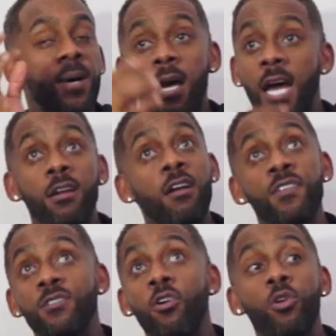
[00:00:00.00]
But I don't know
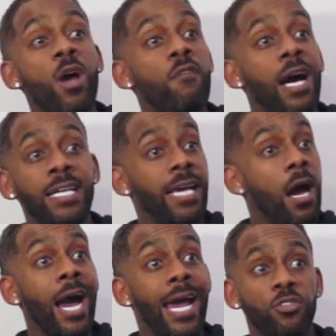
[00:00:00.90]
if it's God or whatever, I didn't
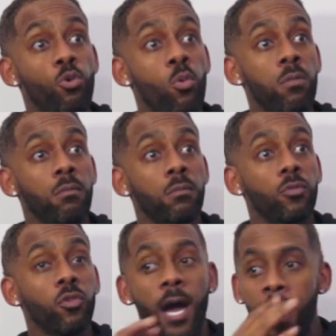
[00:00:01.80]
get high at all,
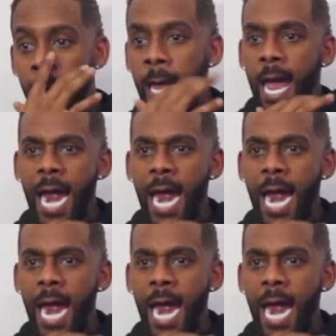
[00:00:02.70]
right?